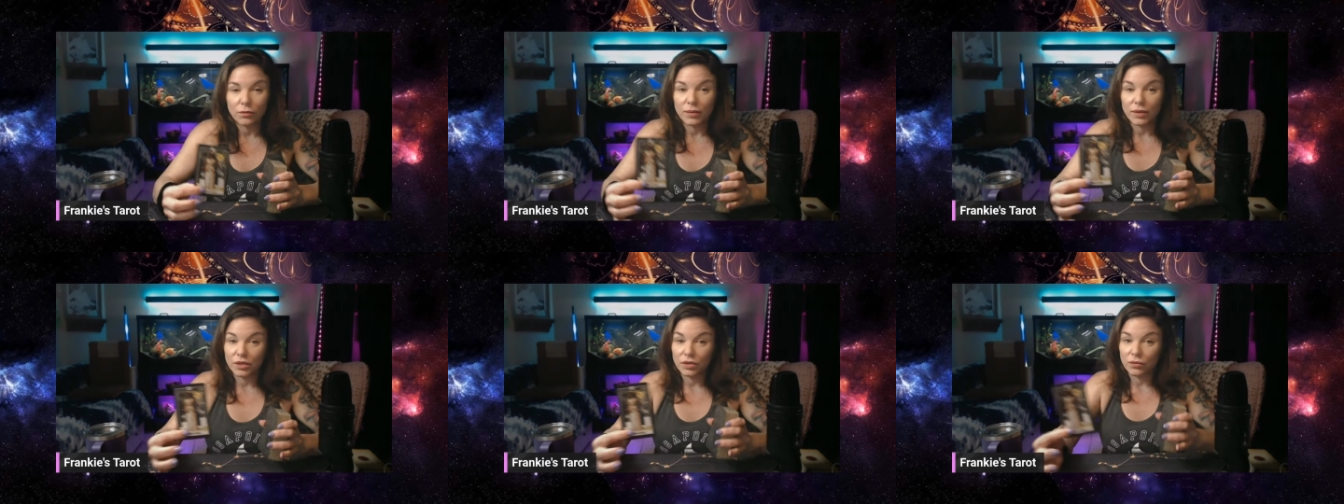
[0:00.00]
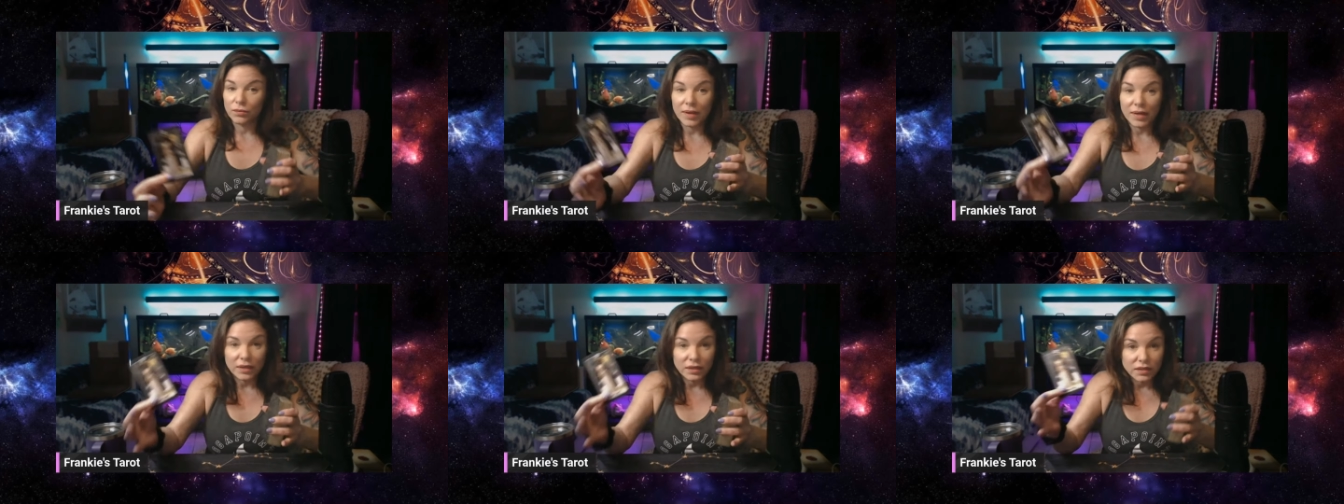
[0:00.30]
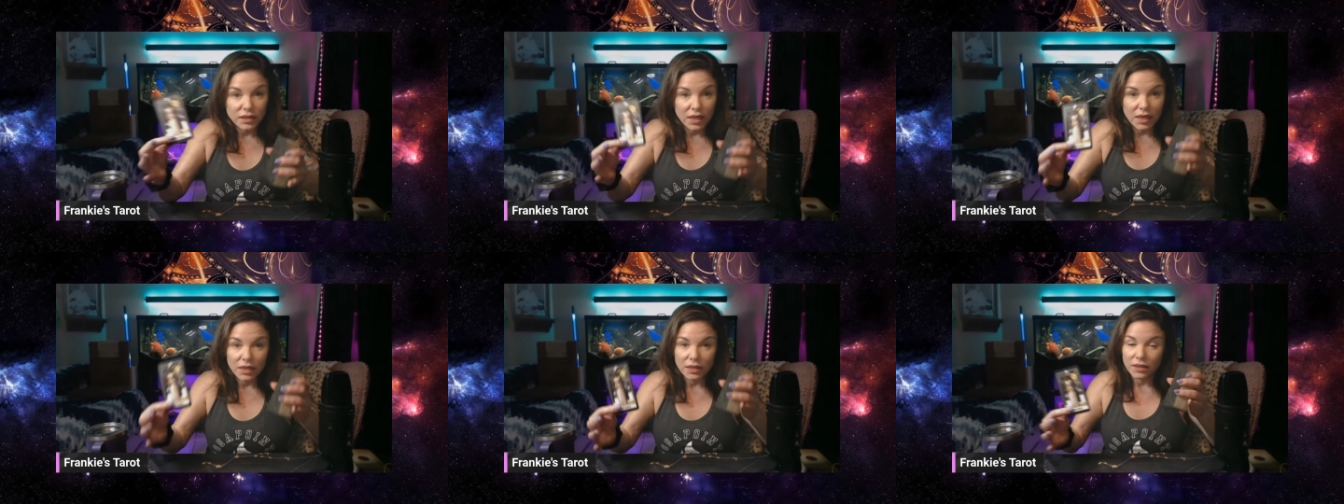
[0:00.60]
but you're
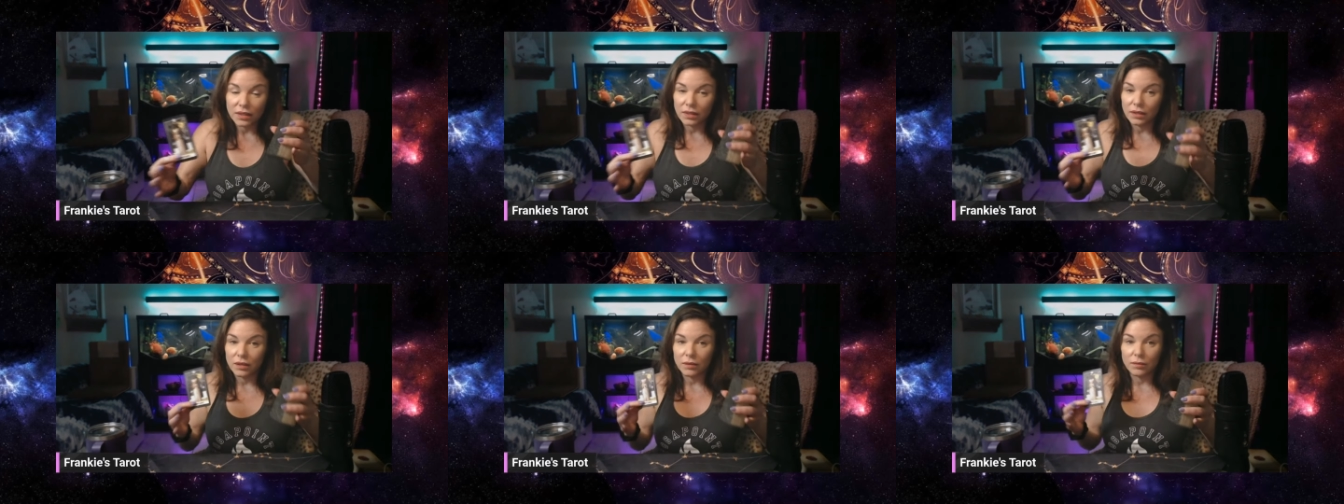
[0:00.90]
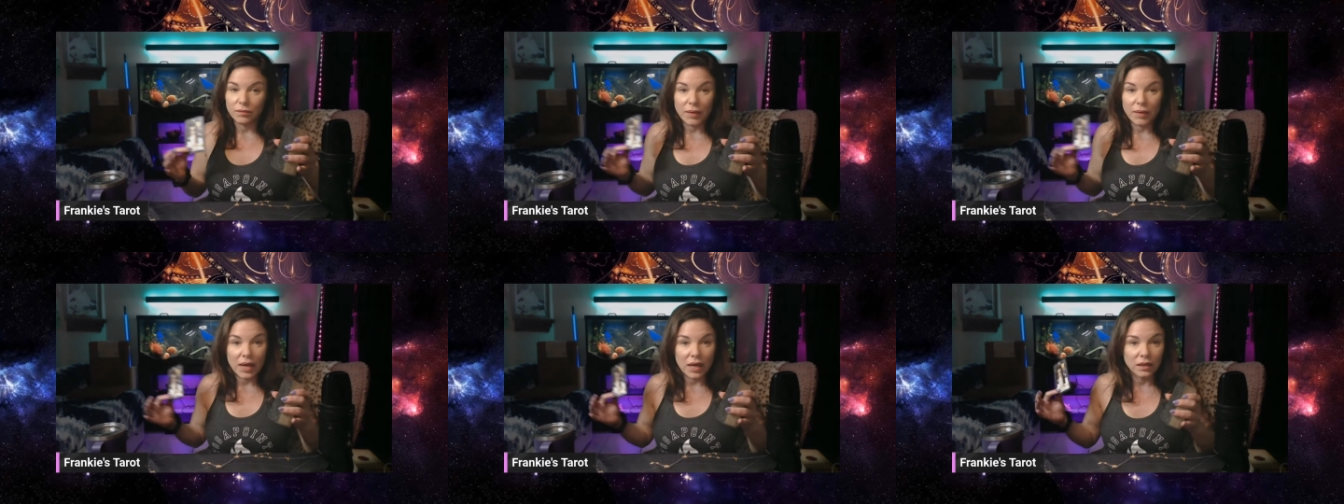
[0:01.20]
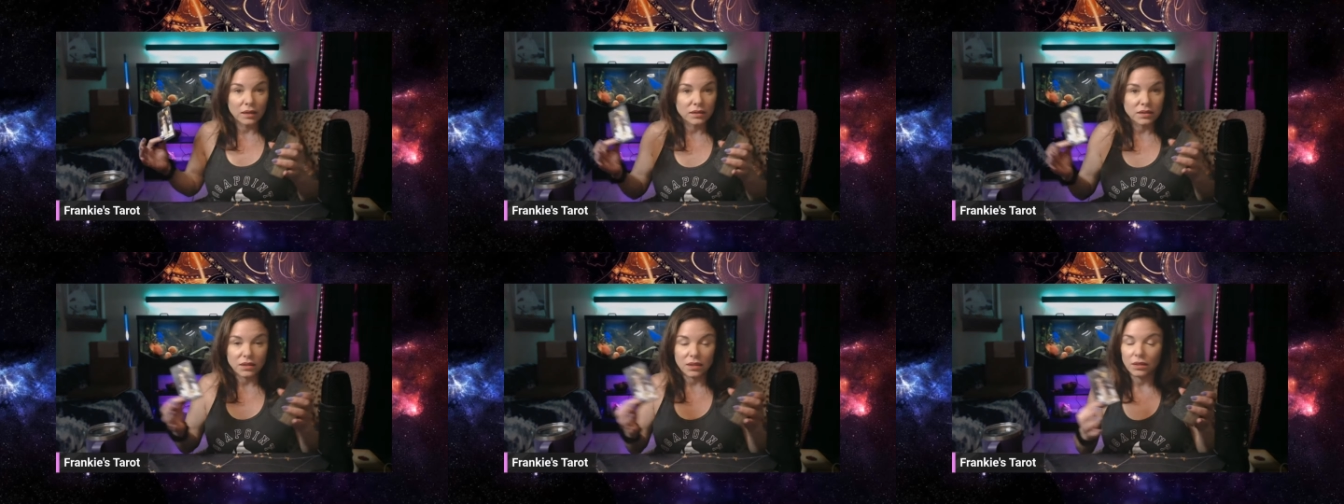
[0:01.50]
maintaining and
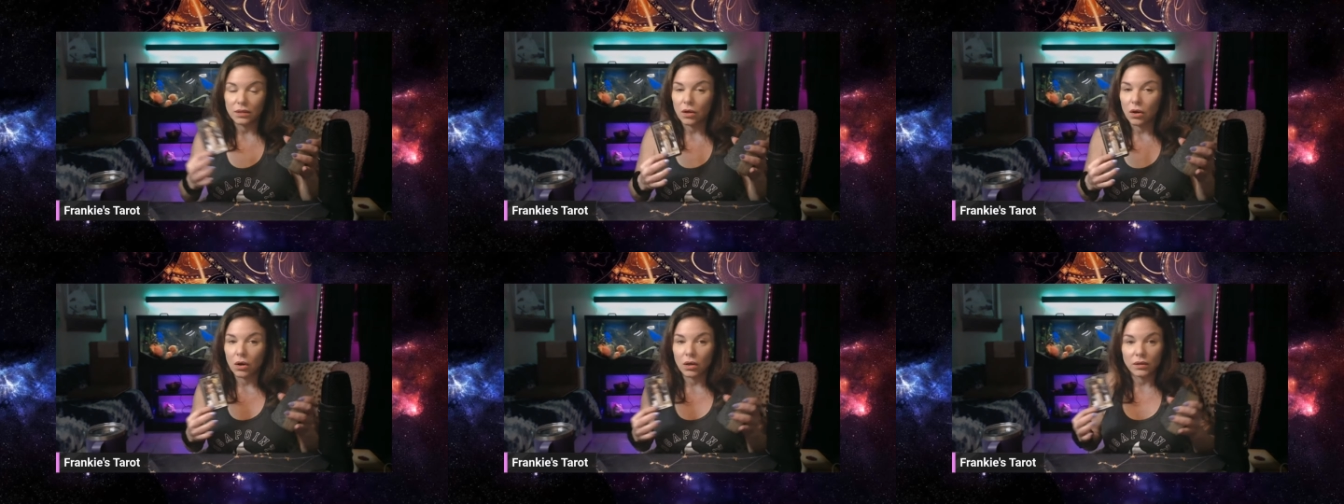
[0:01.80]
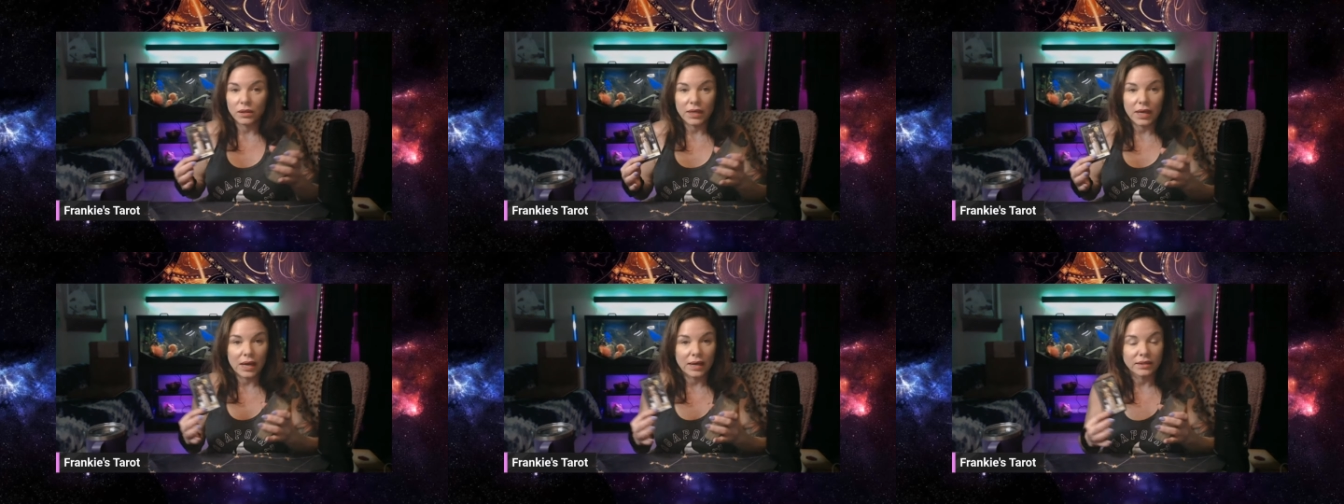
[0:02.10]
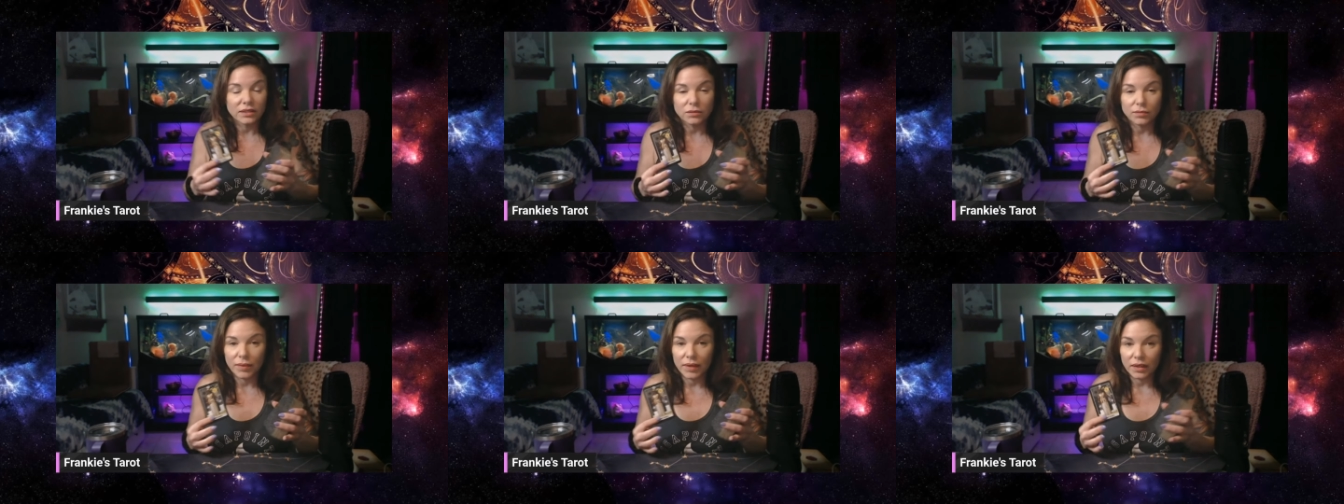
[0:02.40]
balancing all the
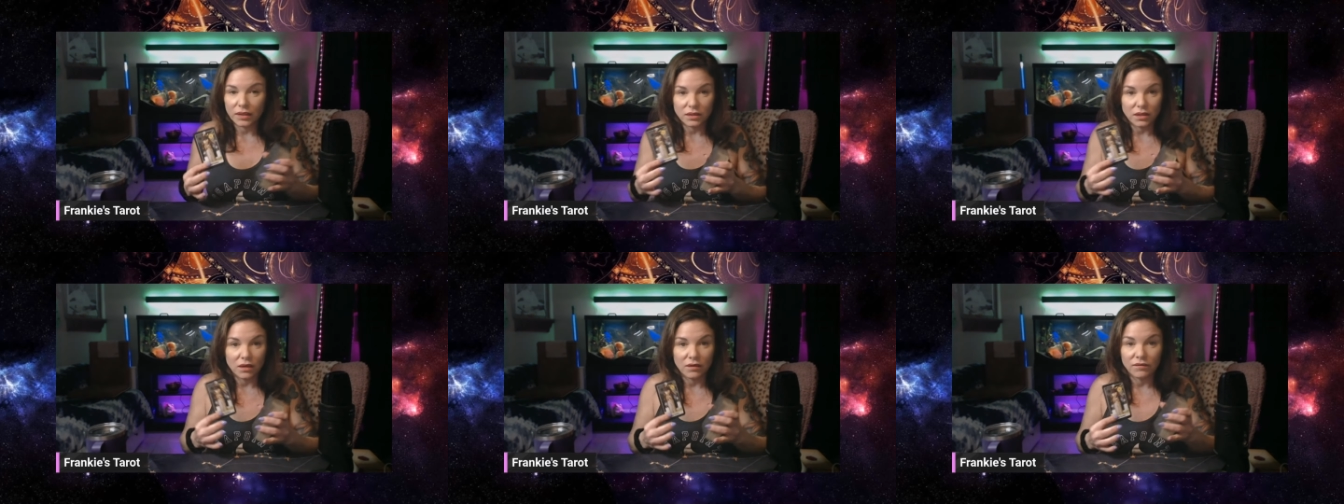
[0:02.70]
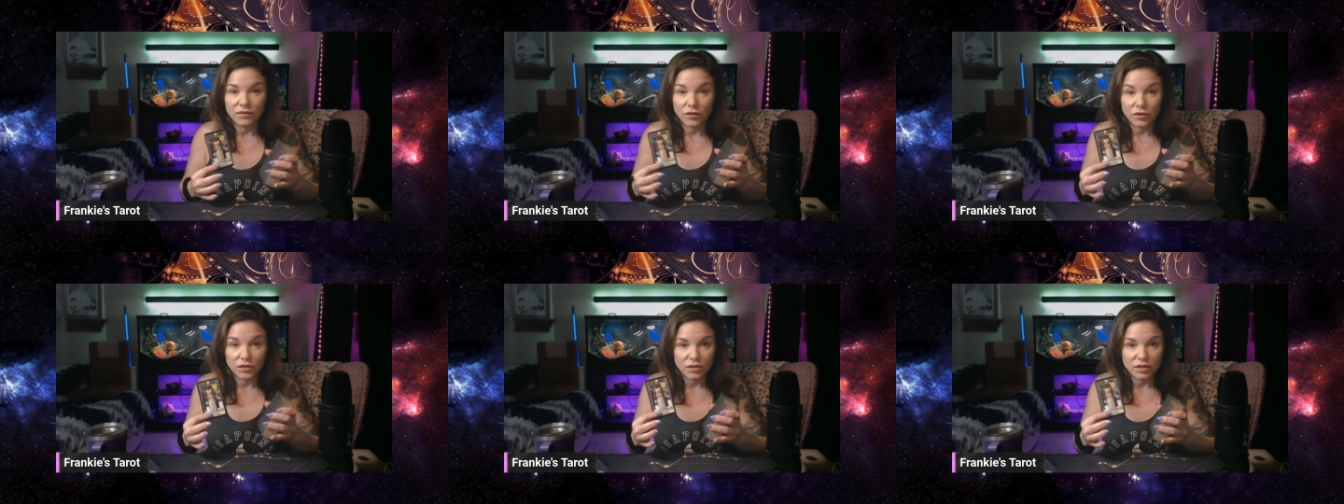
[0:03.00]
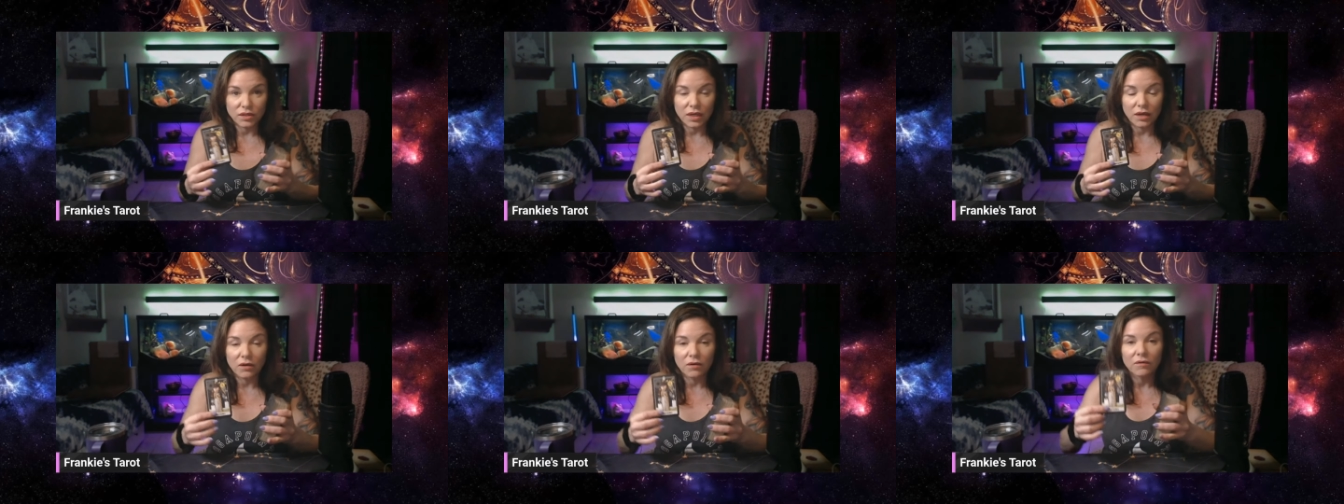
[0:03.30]
aspects of
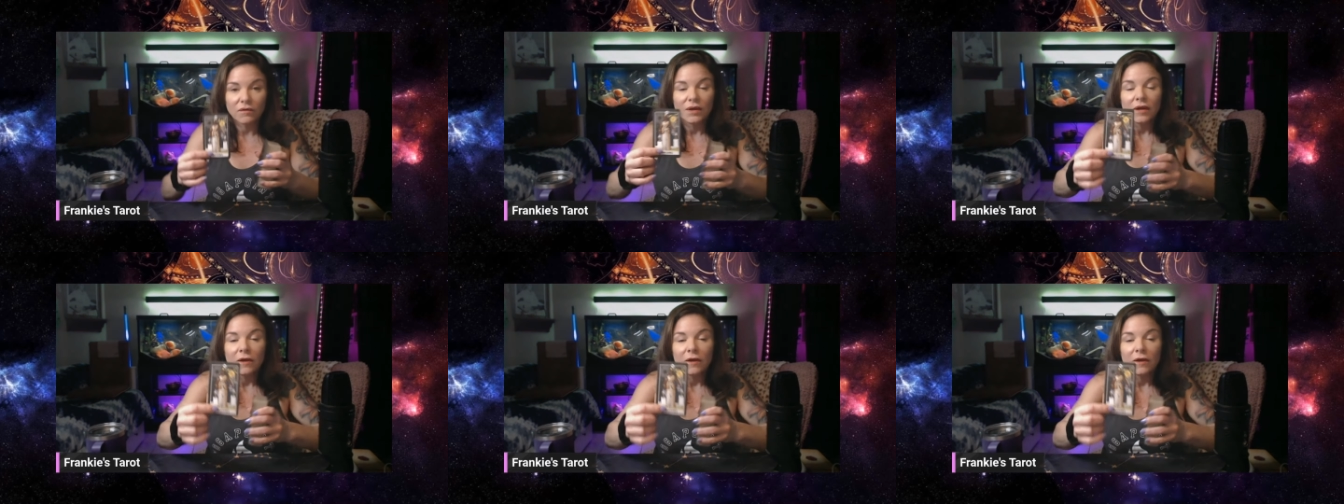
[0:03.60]
yourself.